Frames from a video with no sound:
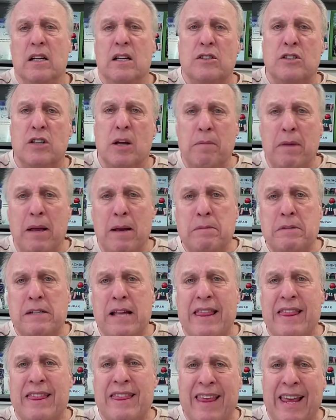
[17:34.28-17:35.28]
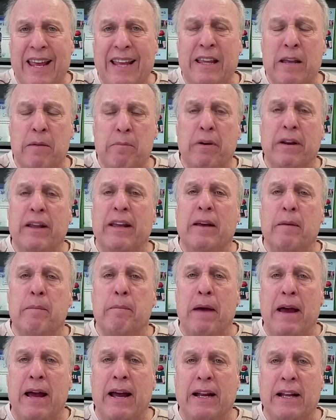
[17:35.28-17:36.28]
Sometimes they think they're bringing
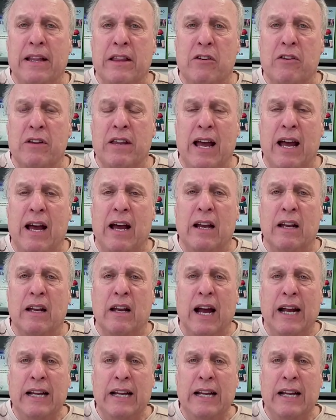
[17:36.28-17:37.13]
it back and they're not.